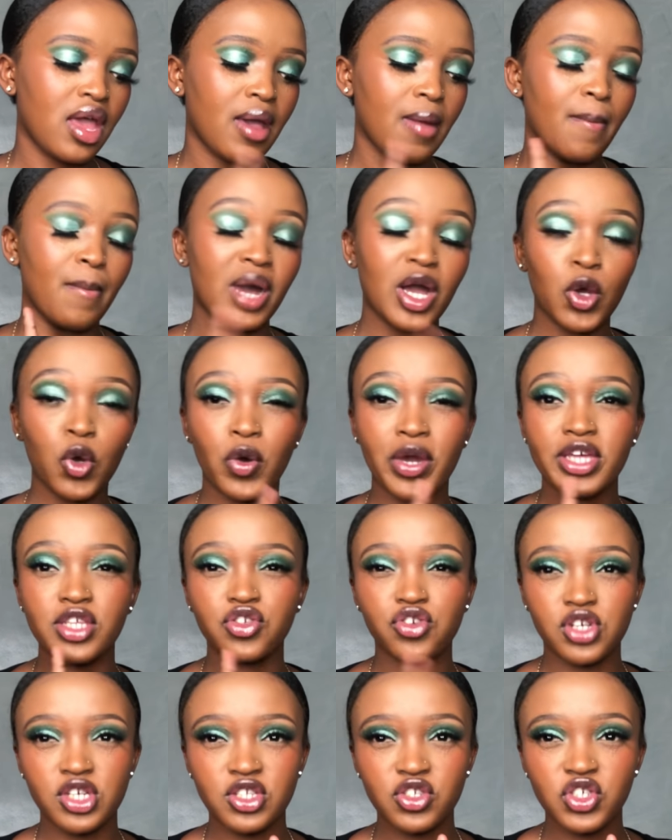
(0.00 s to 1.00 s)
mango and
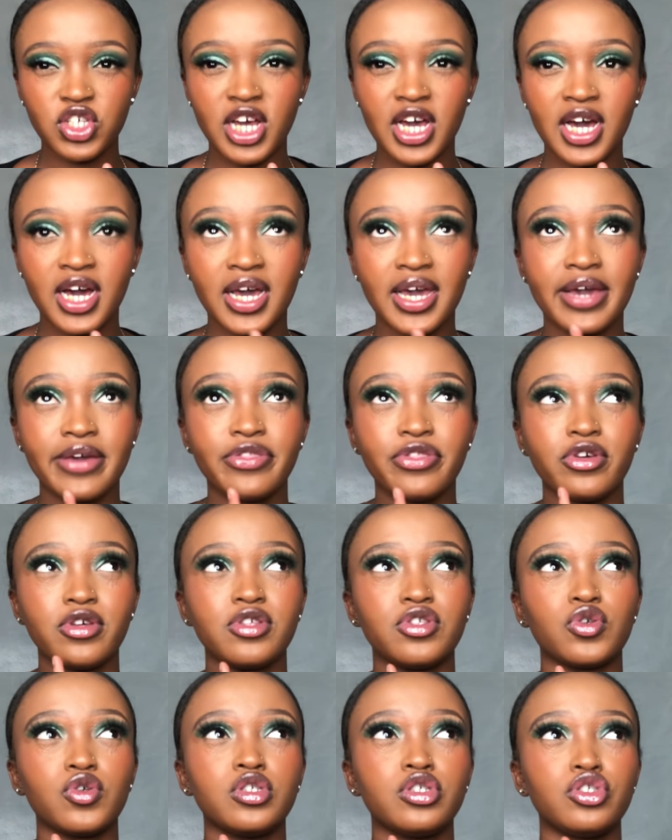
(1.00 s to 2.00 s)
ginger, and there's
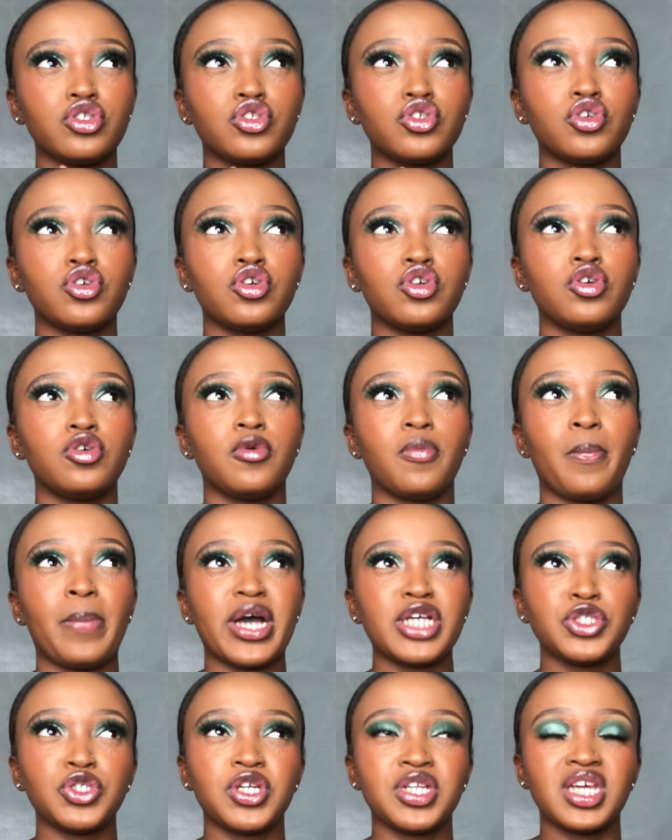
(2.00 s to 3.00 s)
also
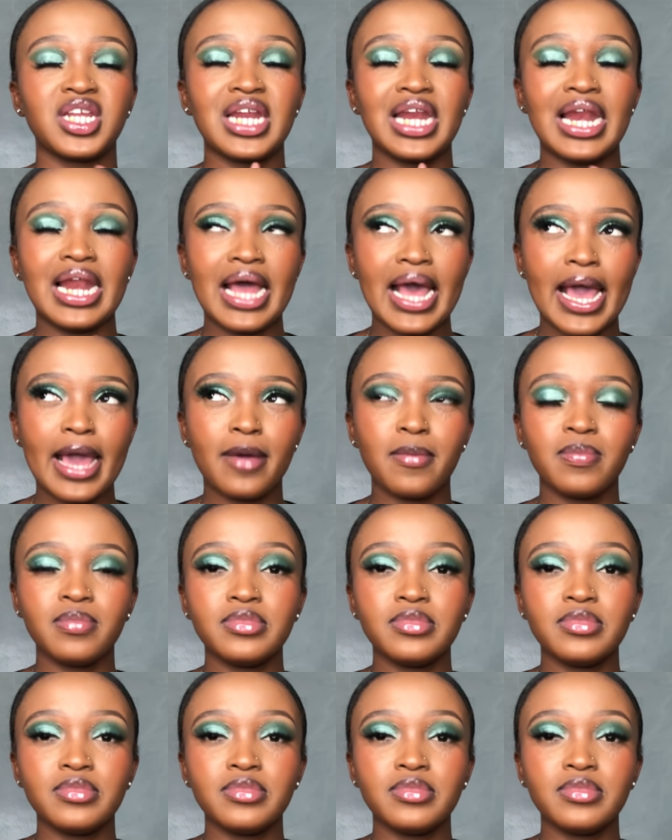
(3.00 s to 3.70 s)
passion and lime.